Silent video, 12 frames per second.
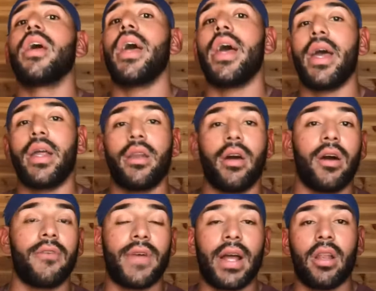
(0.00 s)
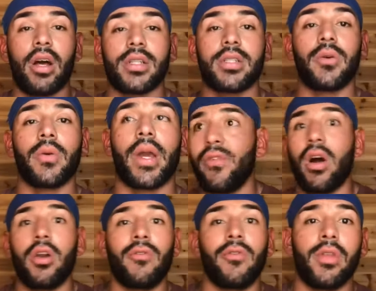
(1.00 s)
and fat loss. Okay, we've
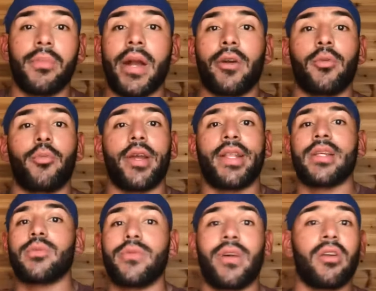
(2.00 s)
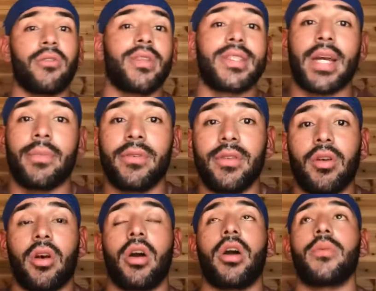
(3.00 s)
gone over the macro breakdowns, we've gone over the timing of the
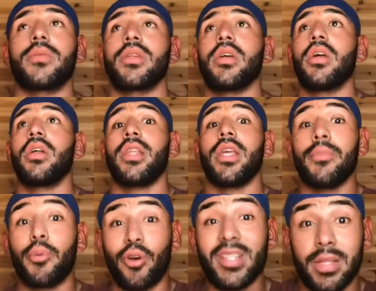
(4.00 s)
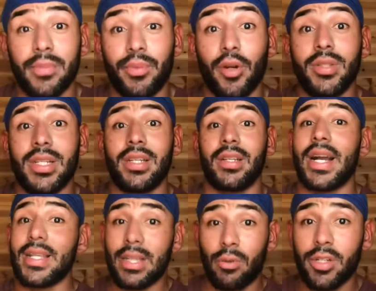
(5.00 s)
carbs, the importance in protein.
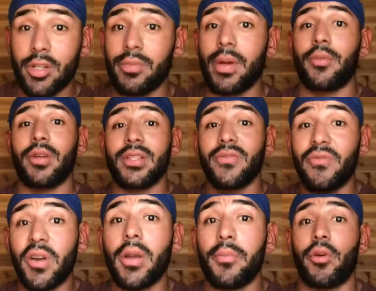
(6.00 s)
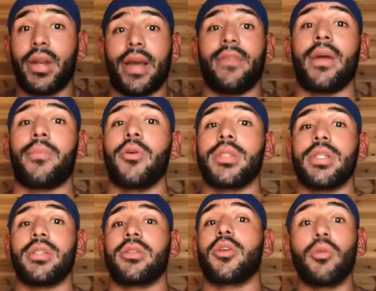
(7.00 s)
Guys, I want you to remember it's very important to have that
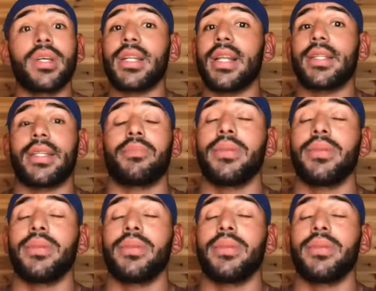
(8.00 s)
protein. Don't neglect it,